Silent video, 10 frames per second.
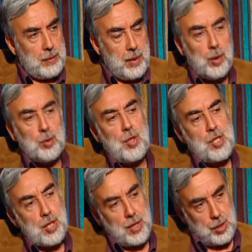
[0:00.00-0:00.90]
They go to the
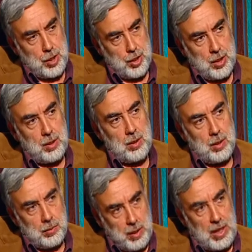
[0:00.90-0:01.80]
second section,
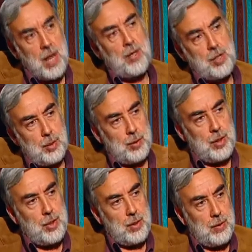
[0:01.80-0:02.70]
make another
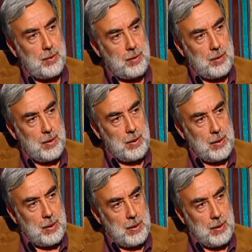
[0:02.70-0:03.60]
separation.
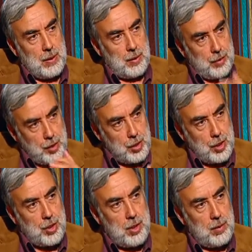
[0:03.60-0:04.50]
The first
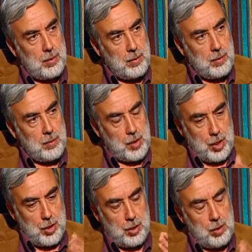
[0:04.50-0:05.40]
section, the
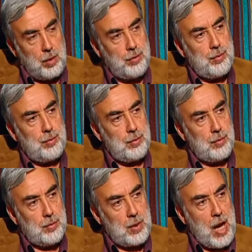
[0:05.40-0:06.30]
section of
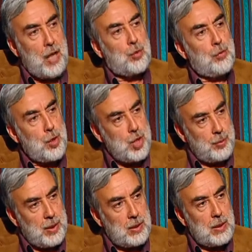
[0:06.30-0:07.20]
act of
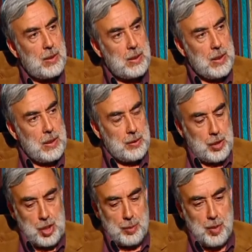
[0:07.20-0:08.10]
worshipping,
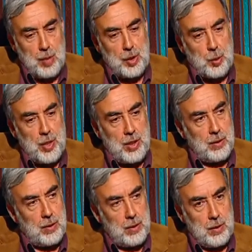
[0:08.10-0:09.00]
they separate
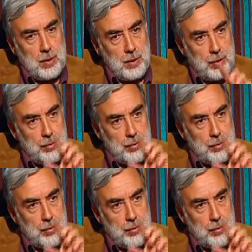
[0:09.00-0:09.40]
between the